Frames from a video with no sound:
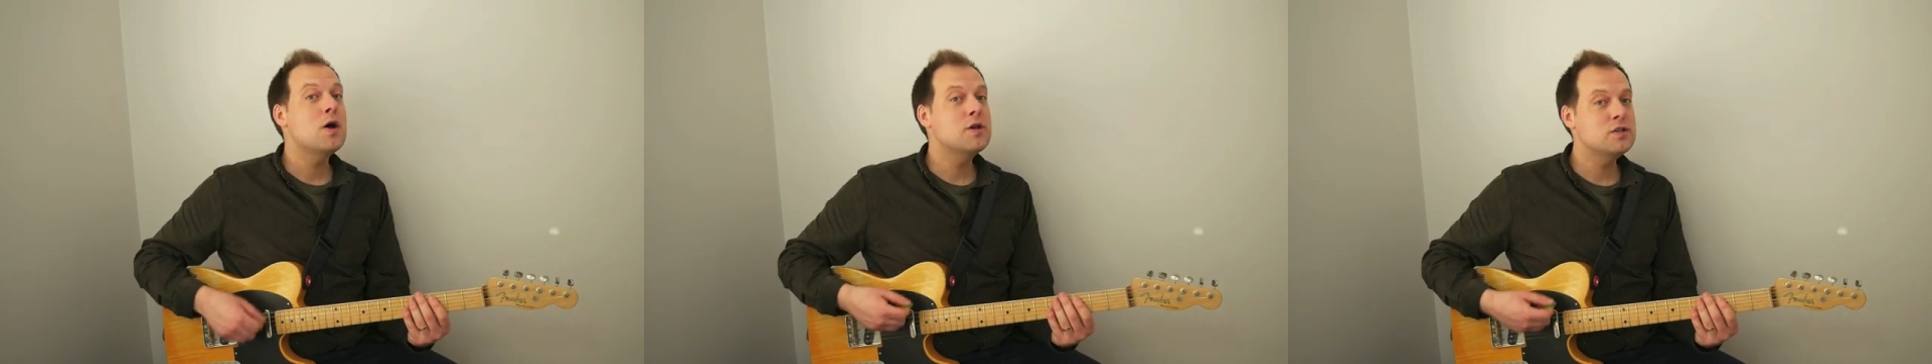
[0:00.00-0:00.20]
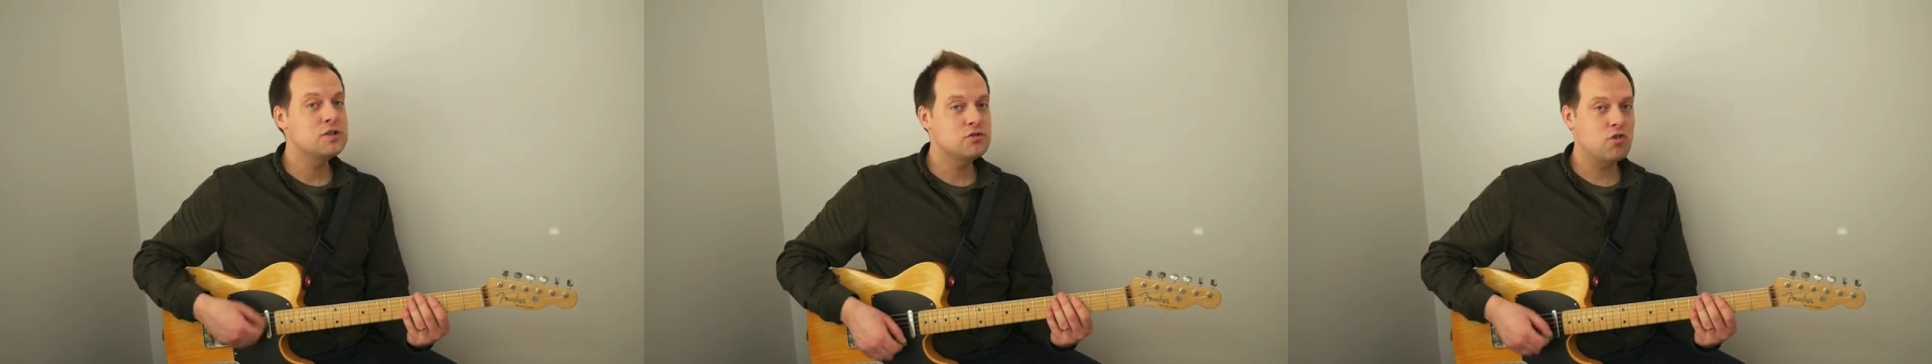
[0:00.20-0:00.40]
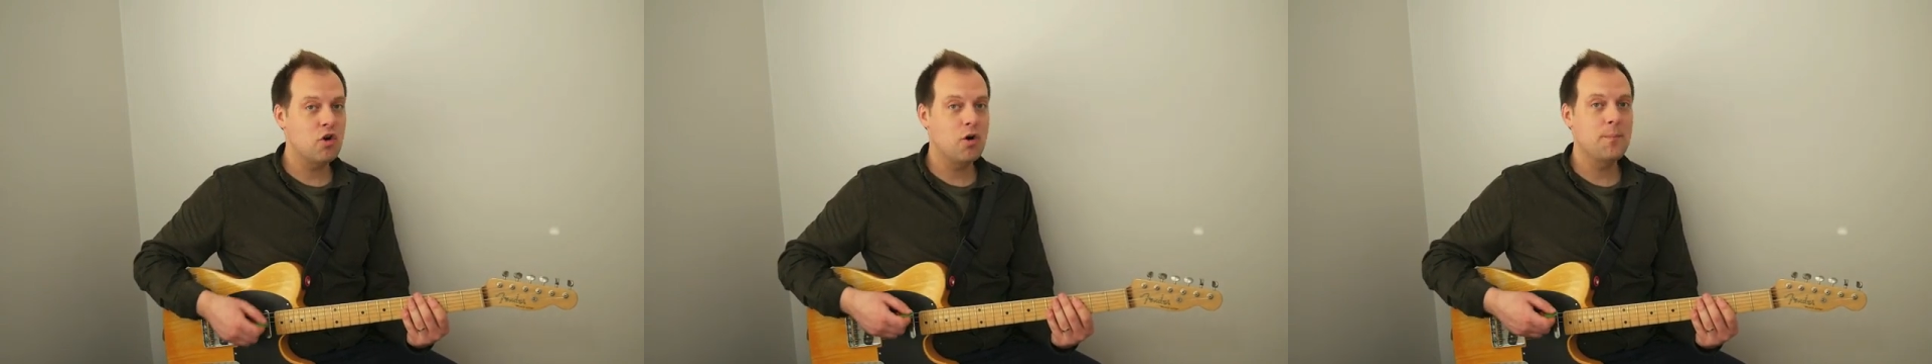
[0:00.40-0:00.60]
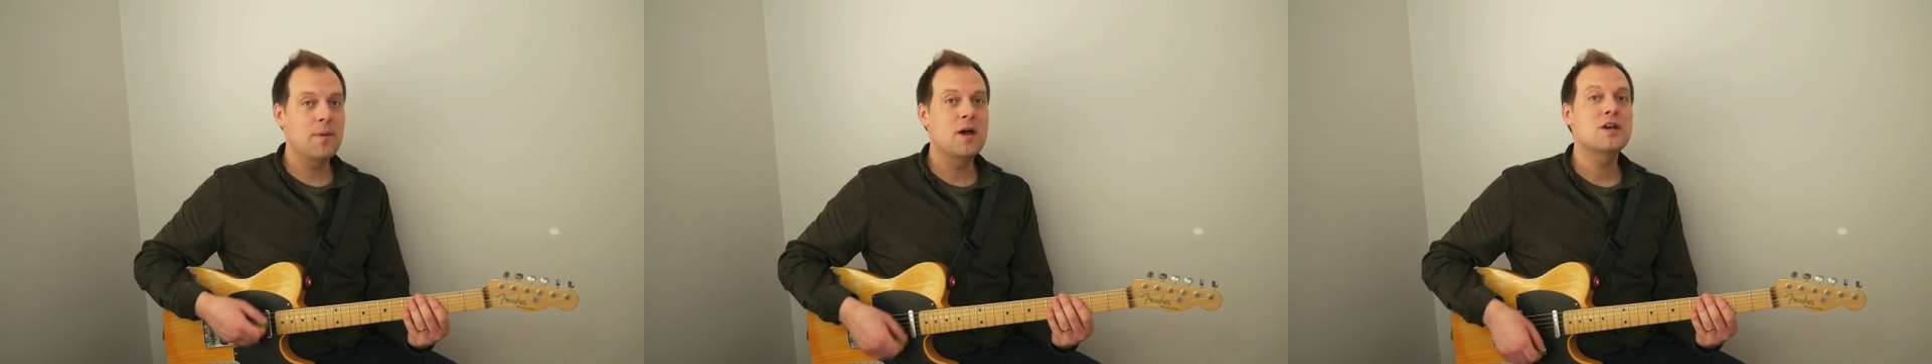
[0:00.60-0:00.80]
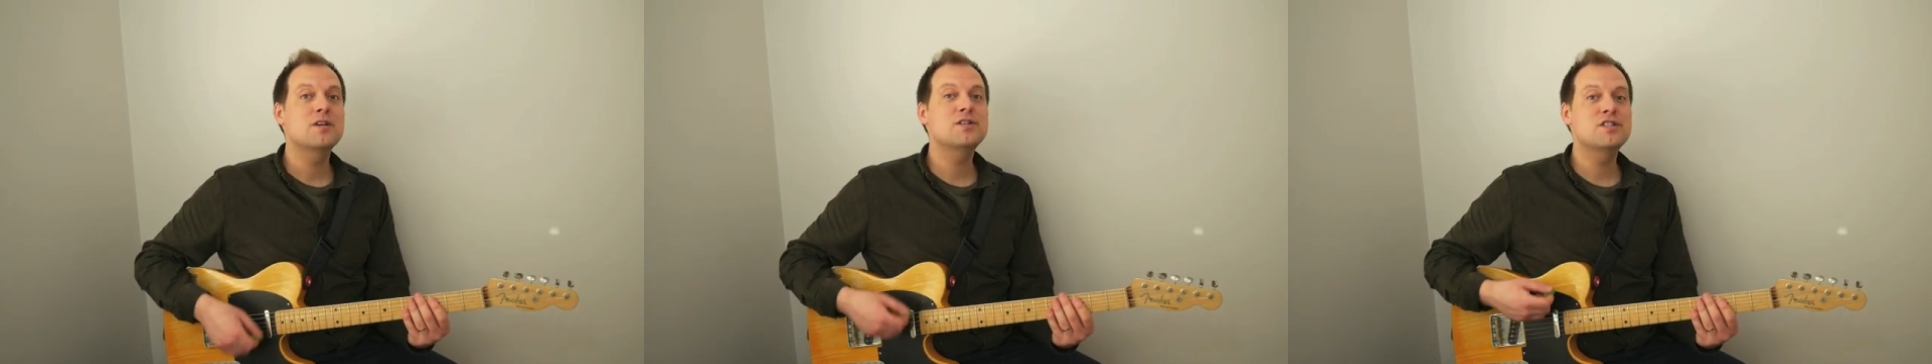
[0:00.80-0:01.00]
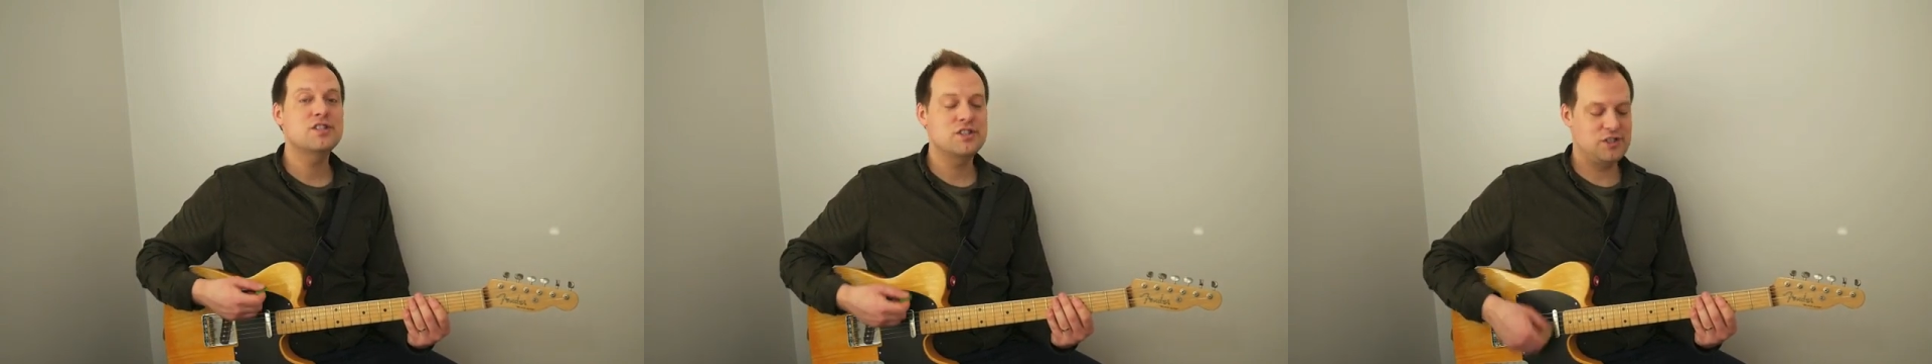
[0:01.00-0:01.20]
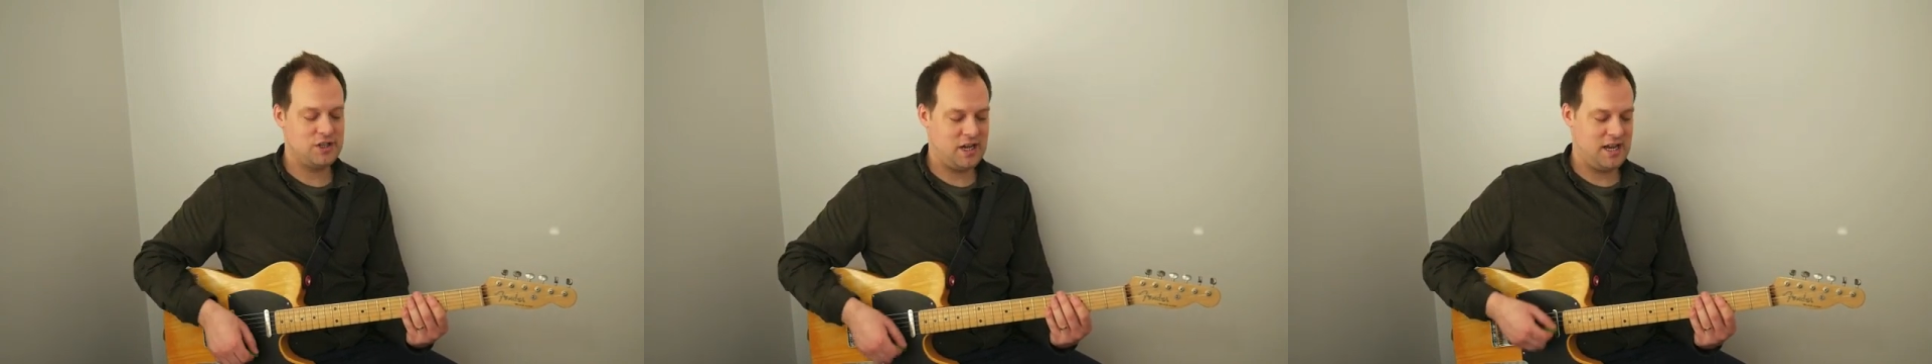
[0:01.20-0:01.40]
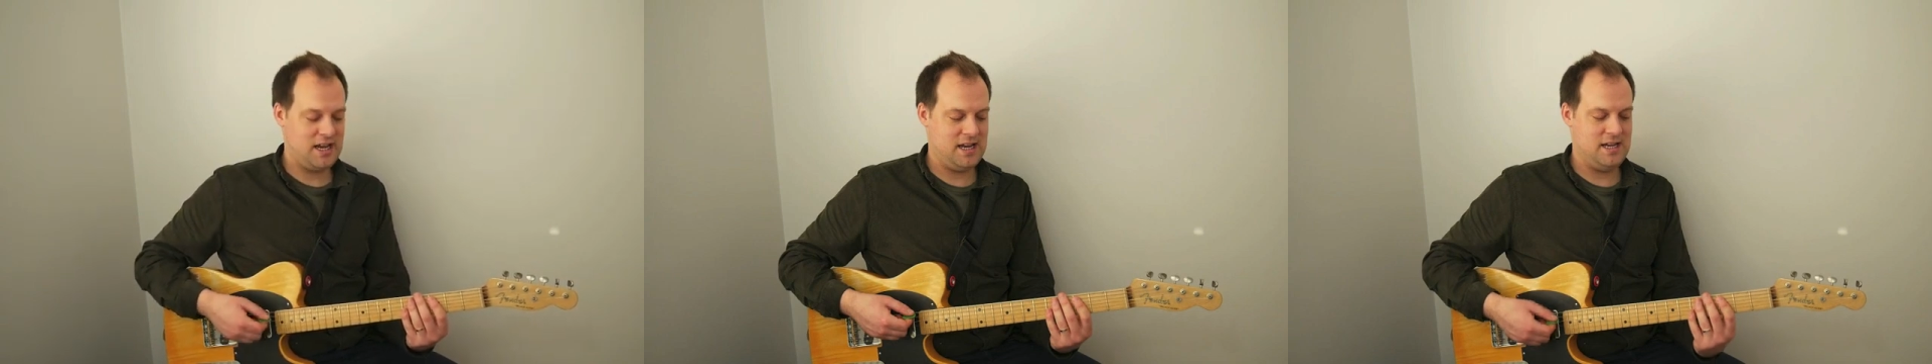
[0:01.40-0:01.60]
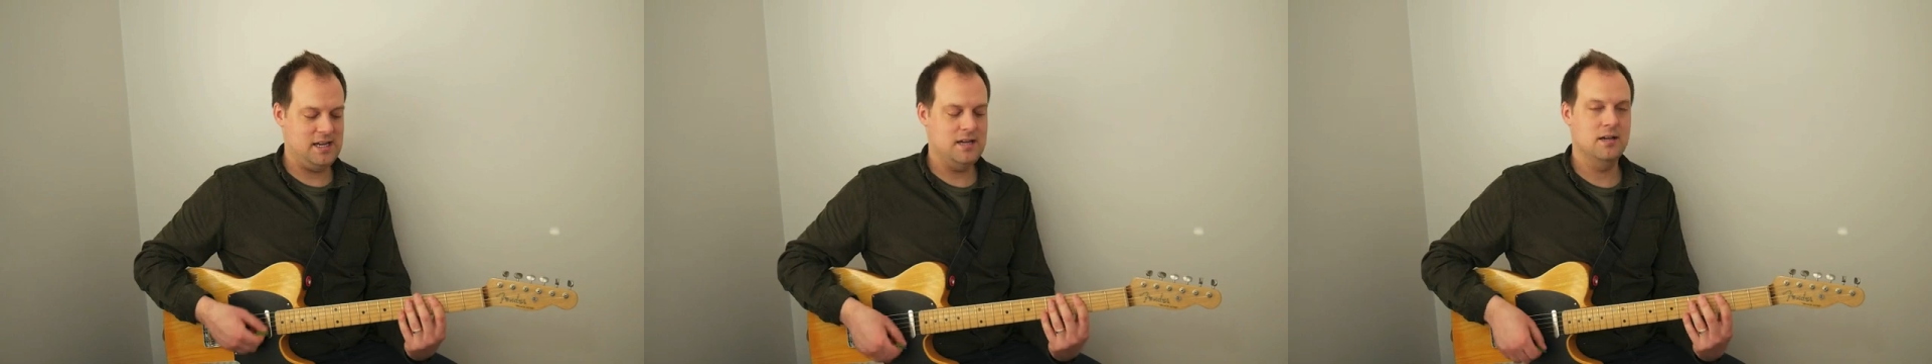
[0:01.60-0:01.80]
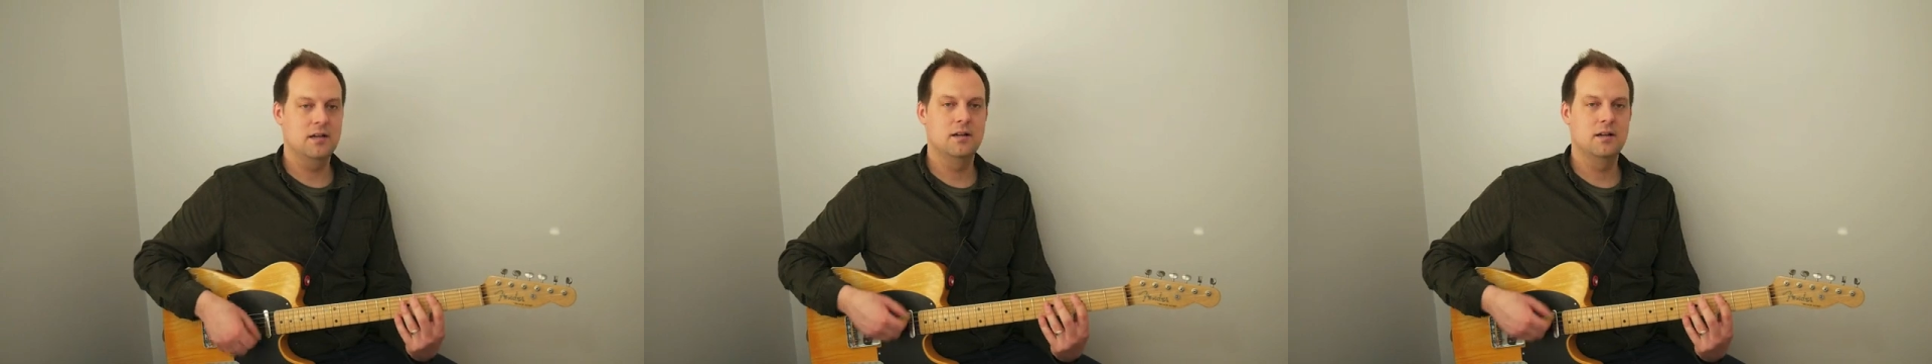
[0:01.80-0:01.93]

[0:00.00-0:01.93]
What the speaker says: strum C,